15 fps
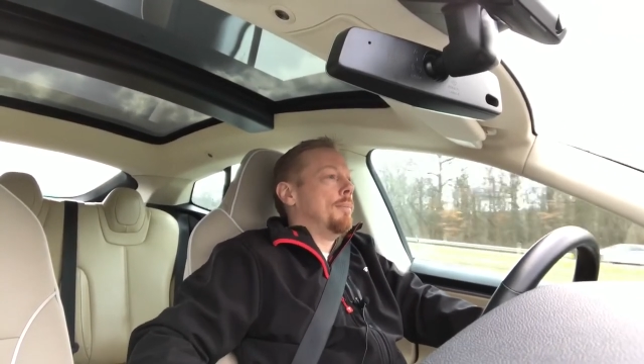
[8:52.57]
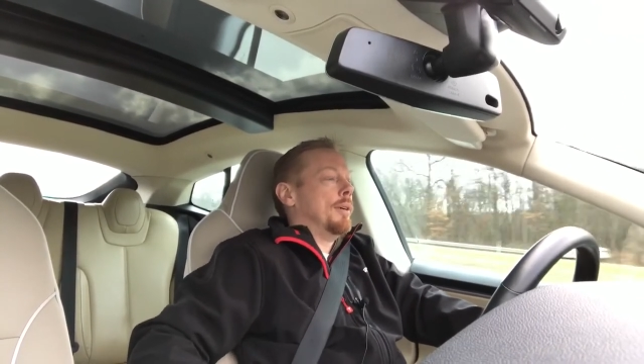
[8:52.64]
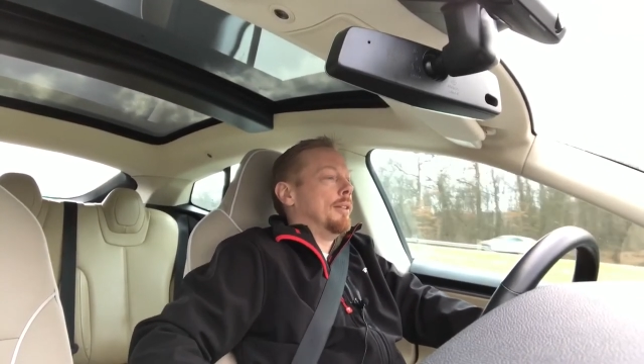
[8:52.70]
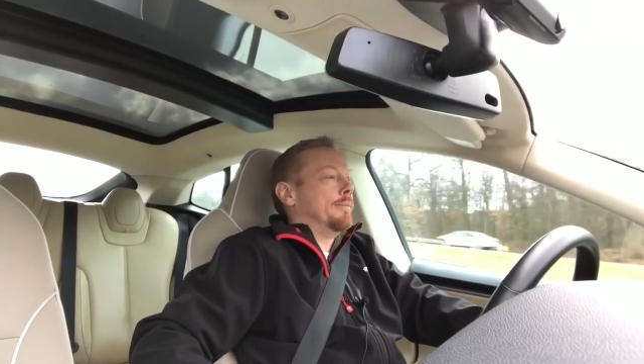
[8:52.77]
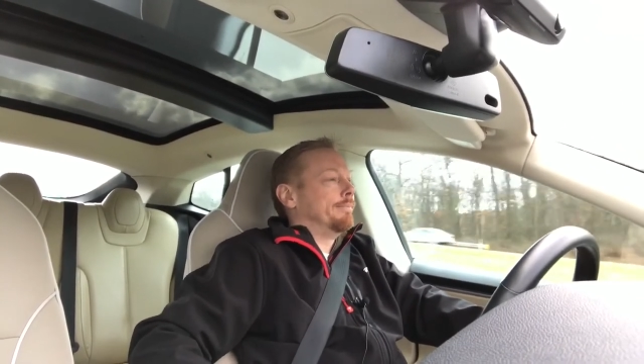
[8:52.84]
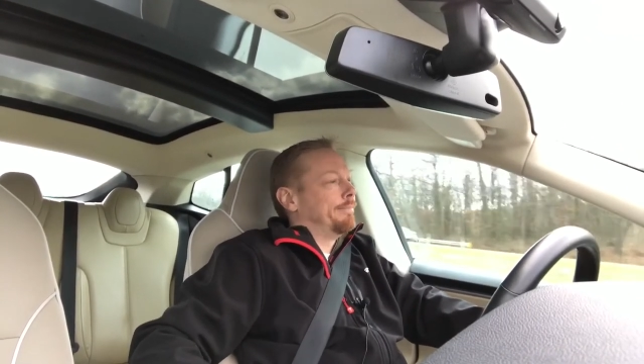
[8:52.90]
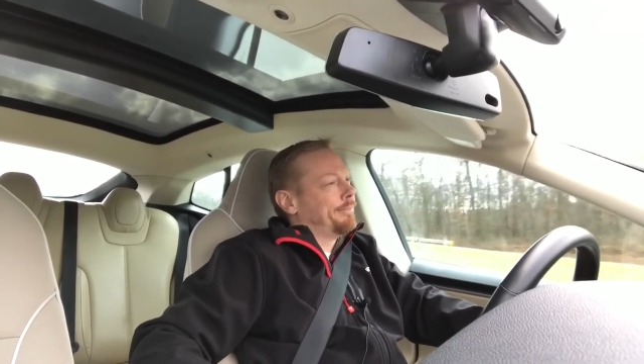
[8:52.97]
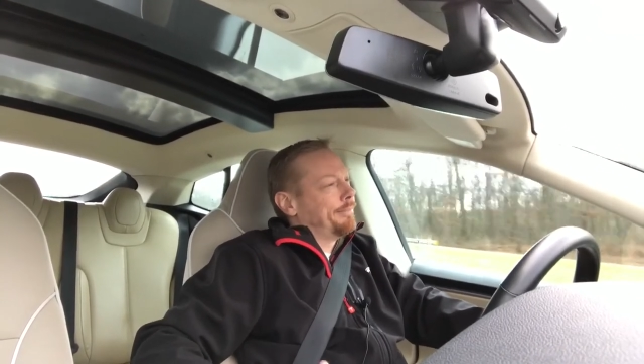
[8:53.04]
But
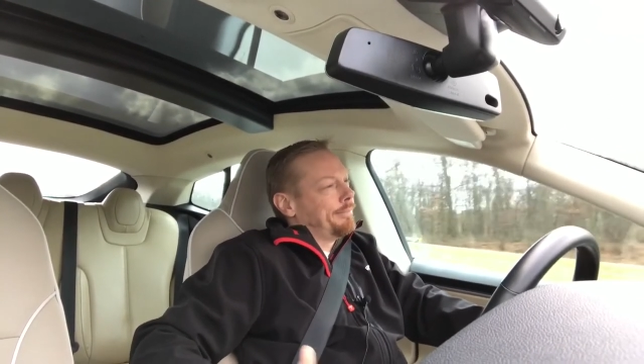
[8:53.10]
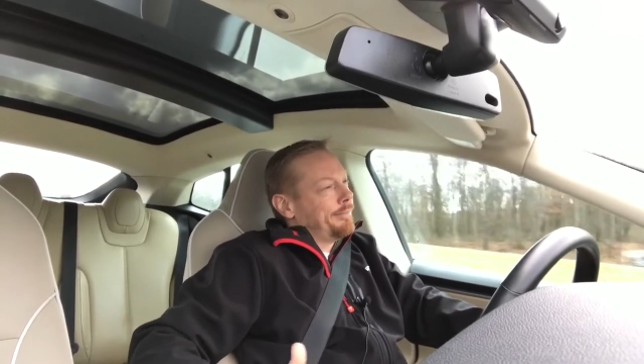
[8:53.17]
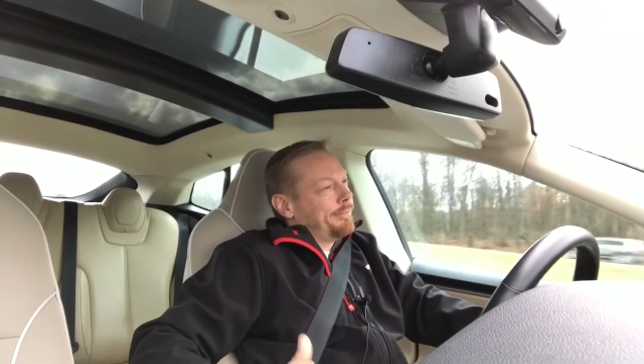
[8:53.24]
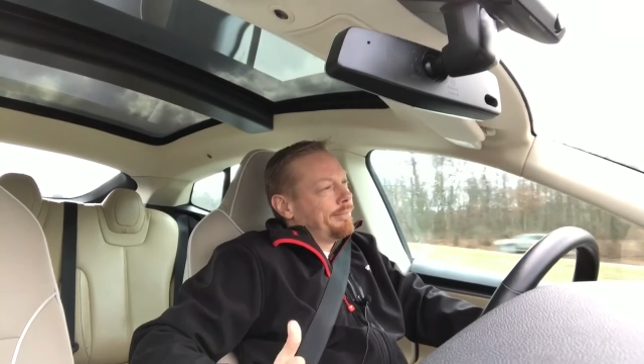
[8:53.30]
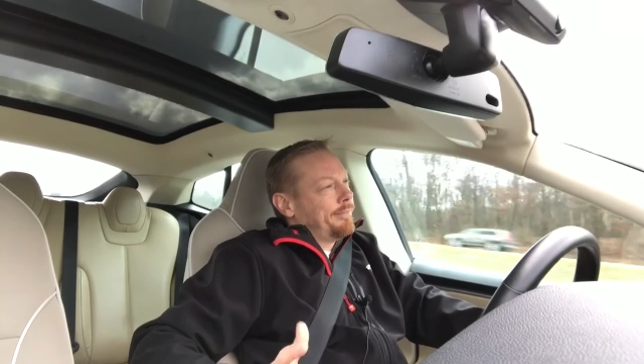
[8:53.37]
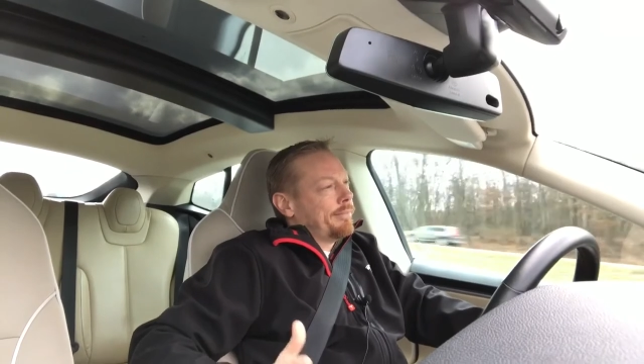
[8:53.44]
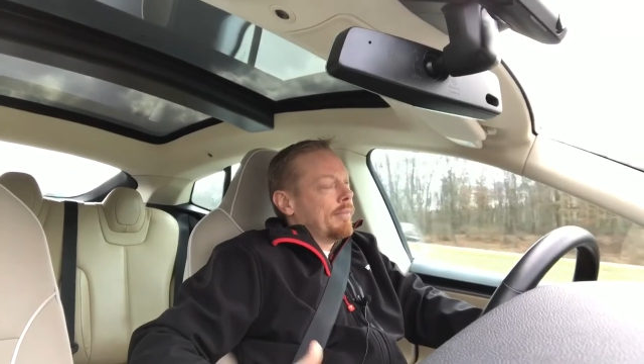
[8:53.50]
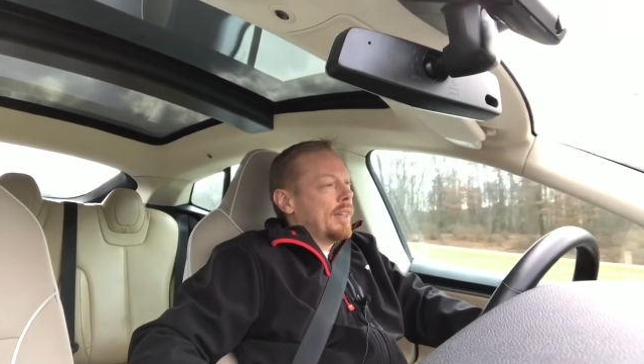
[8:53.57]

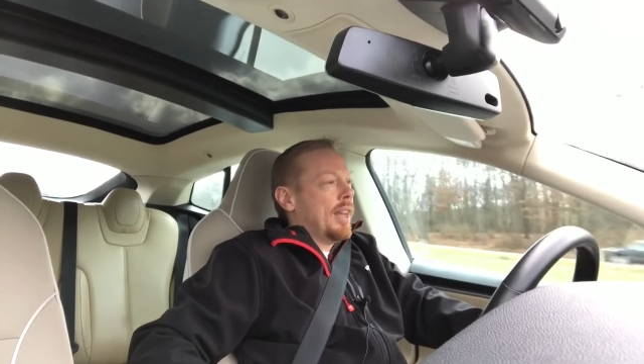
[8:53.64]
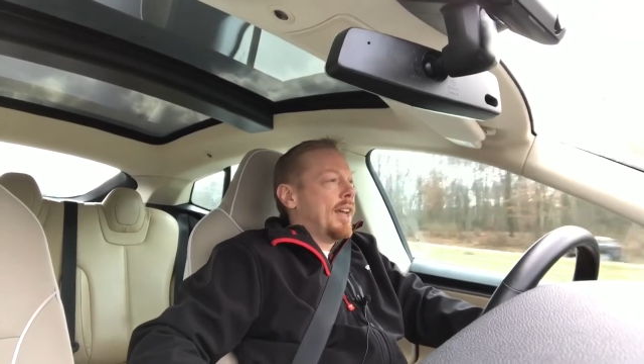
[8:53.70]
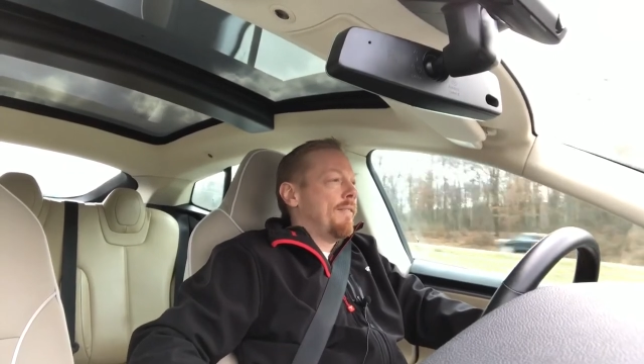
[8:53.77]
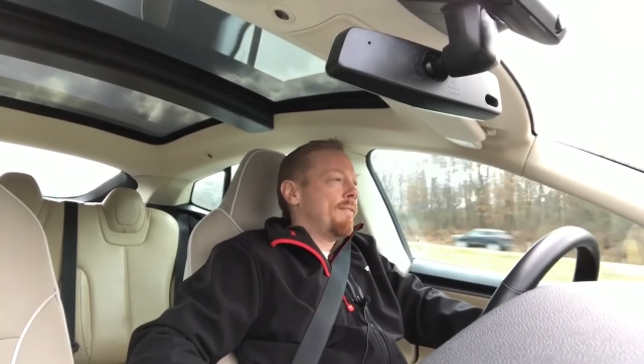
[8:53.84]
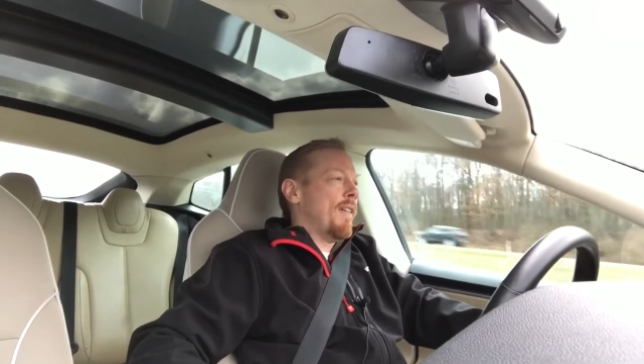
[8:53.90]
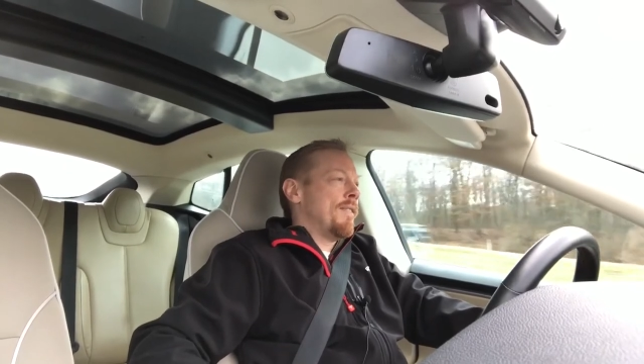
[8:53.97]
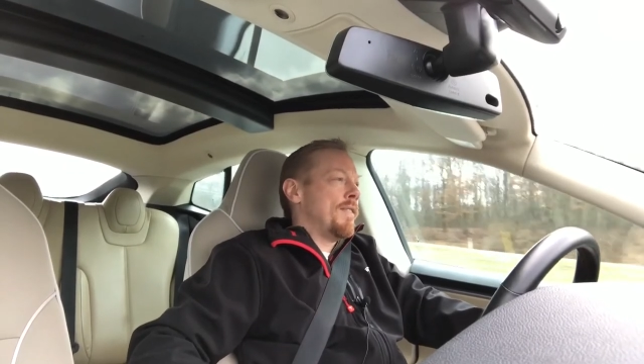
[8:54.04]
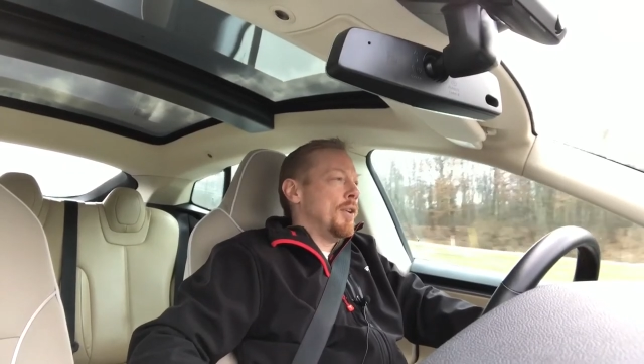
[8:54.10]

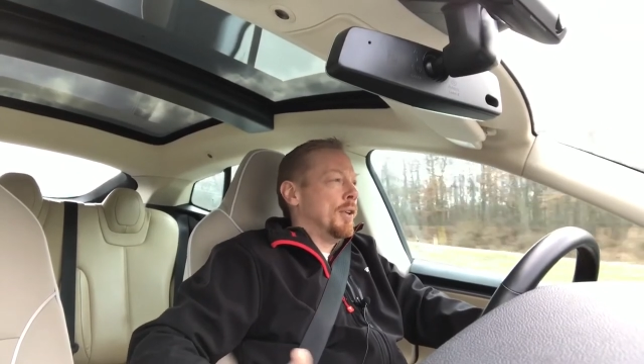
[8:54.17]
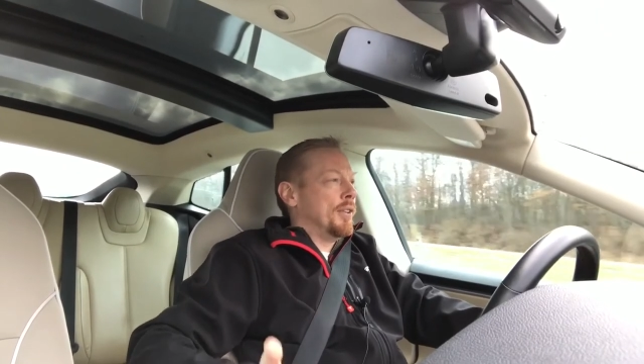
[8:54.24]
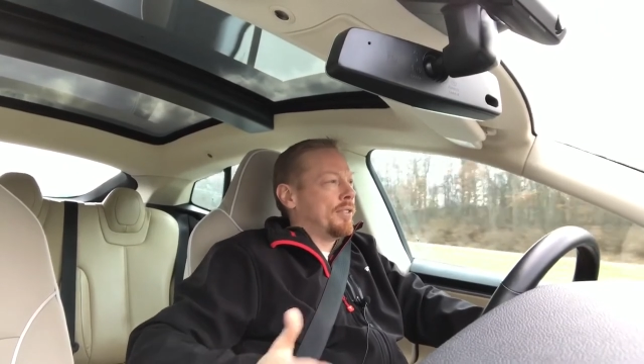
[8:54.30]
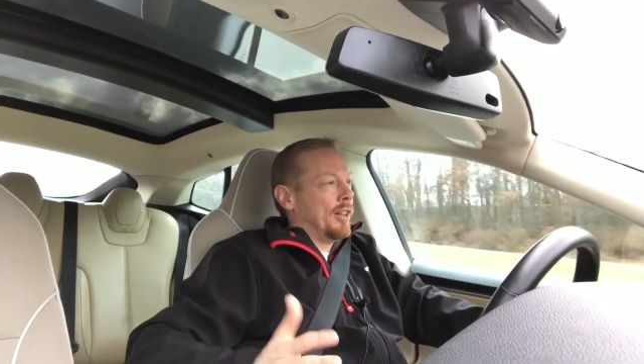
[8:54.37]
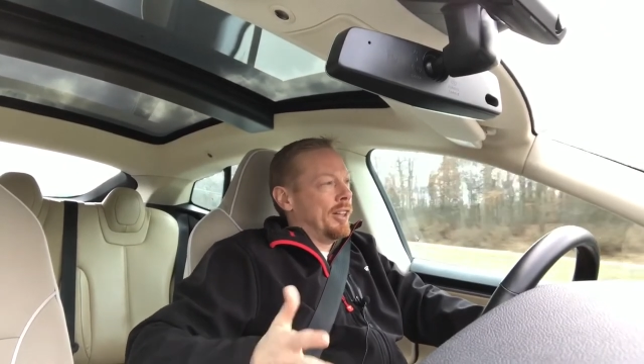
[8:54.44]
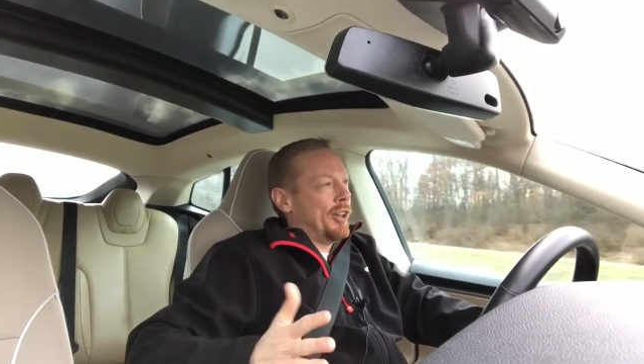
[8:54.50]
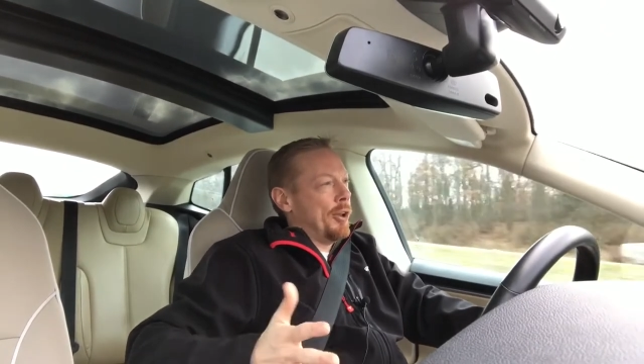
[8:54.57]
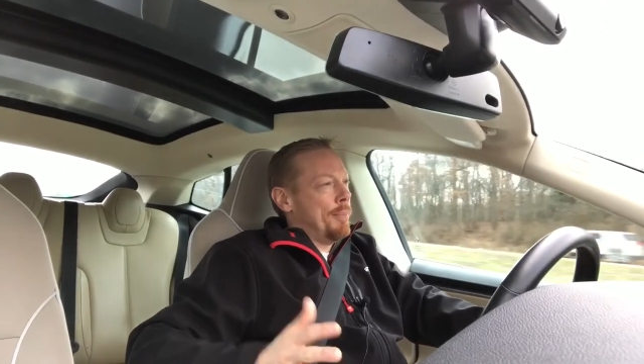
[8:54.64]
I feel it's
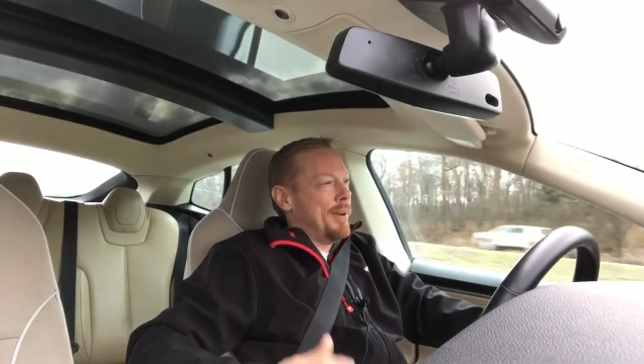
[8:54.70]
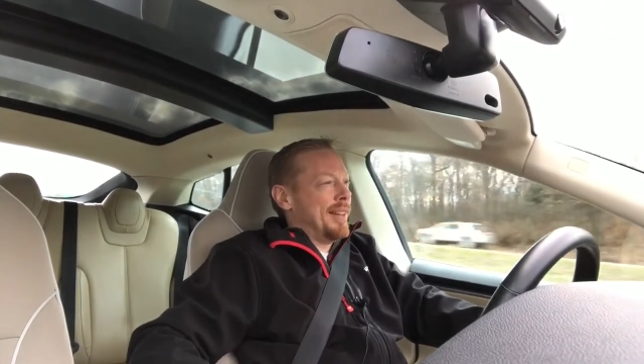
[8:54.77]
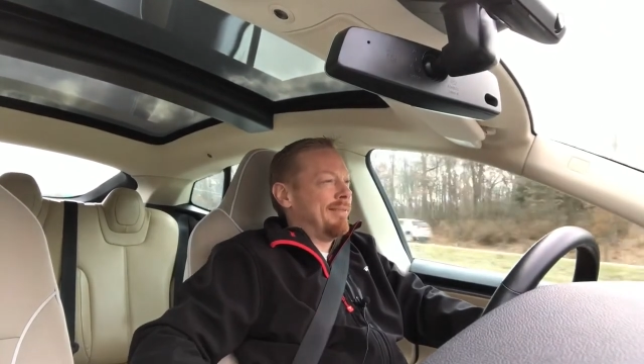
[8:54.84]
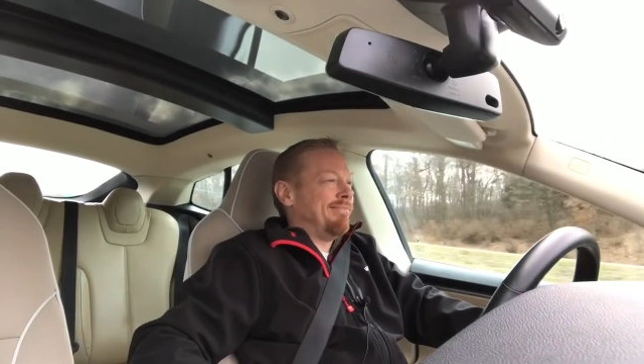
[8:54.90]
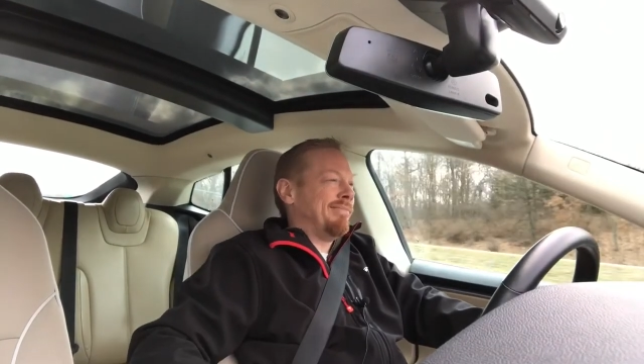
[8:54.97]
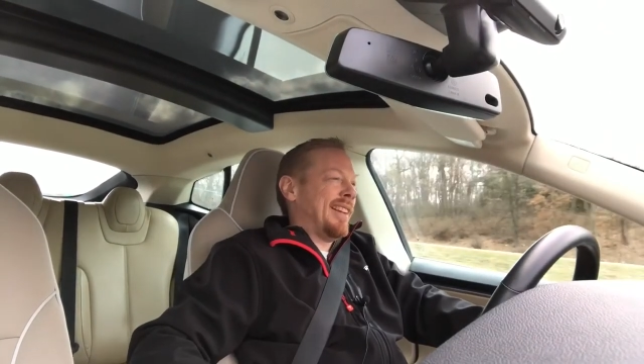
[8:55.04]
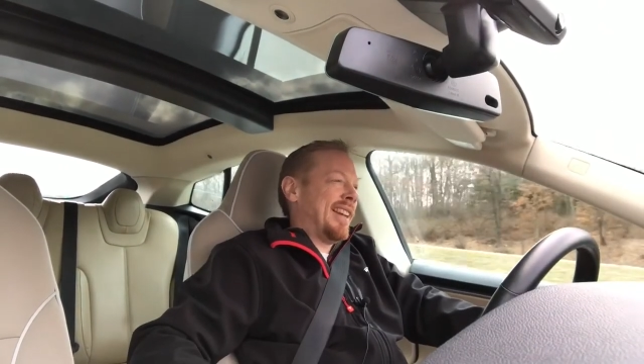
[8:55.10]
a little bit,